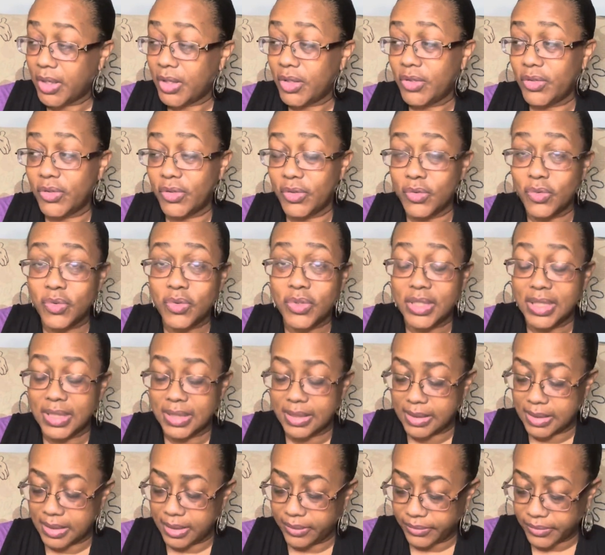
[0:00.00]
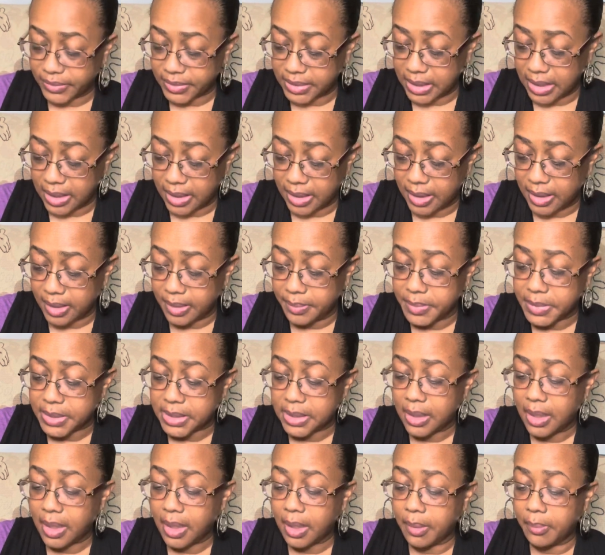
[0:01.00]
used it several times,
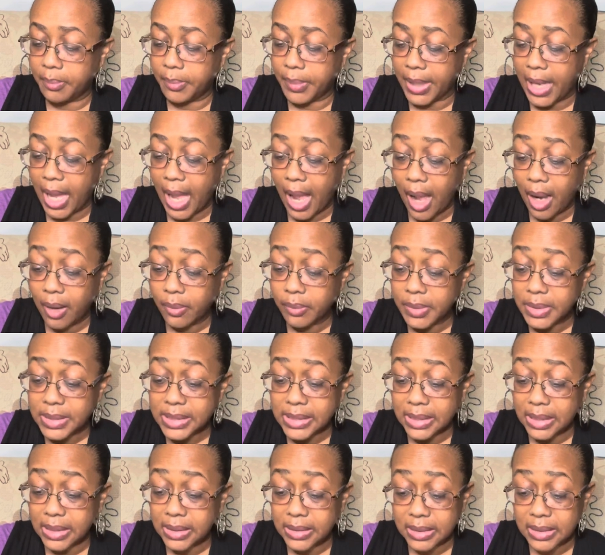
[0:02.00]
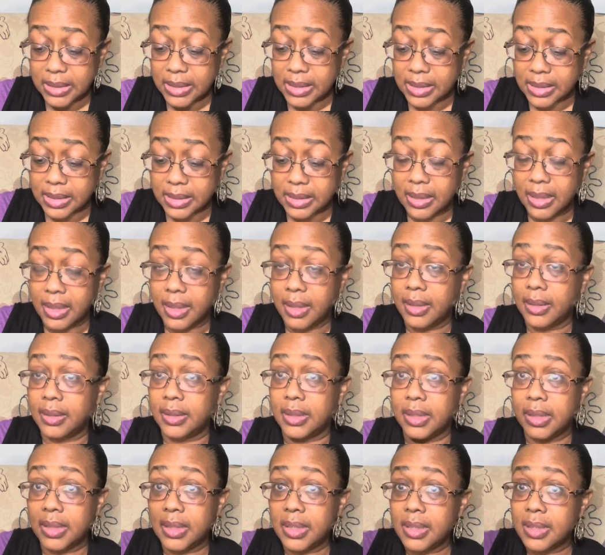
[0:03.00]
but I will say this,
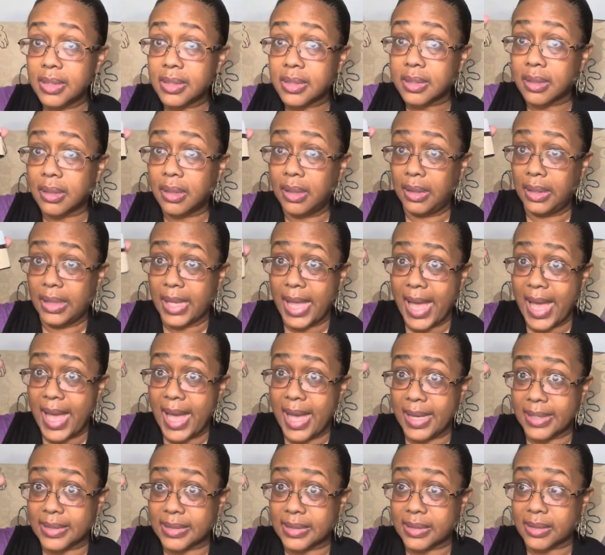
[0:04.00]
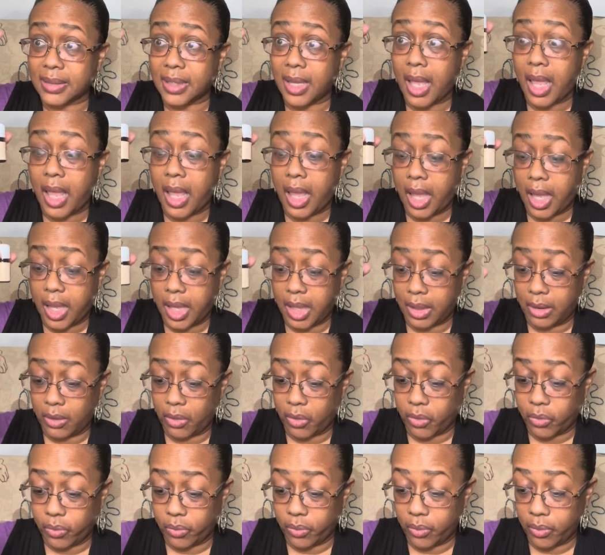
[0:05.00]
these go
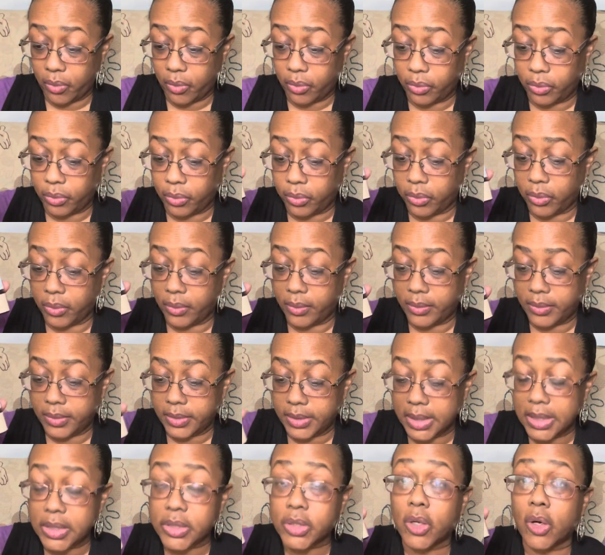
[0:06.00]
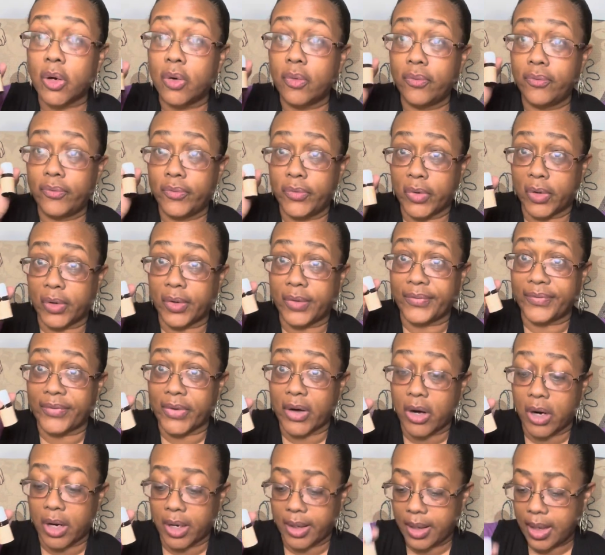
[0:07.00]
very
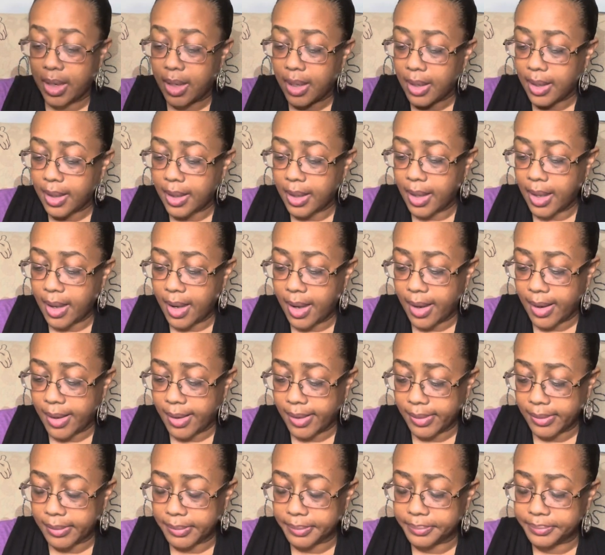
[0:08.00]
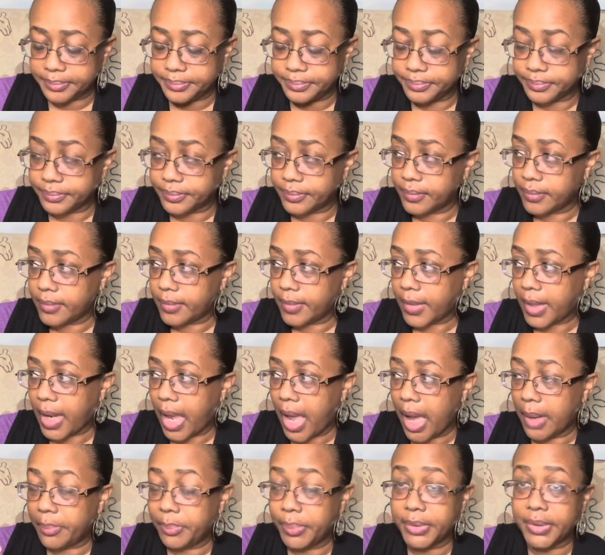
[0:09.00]
far. I
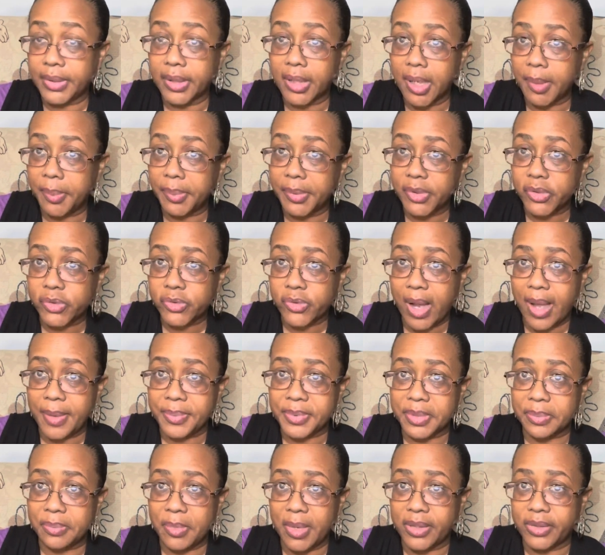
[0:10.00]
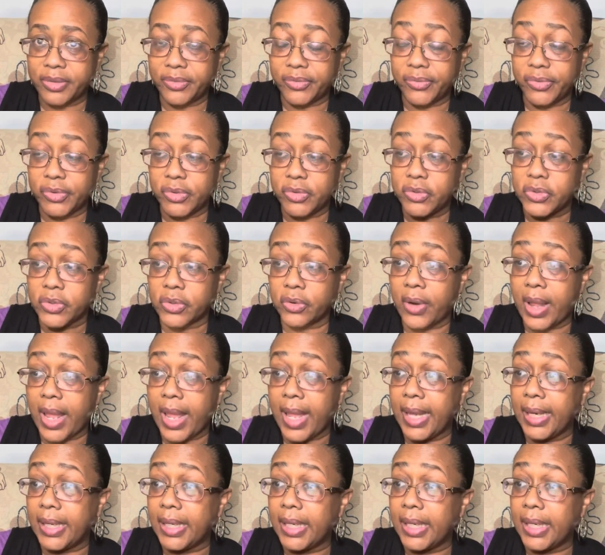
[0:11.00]
put a couple of drops in my diffuser and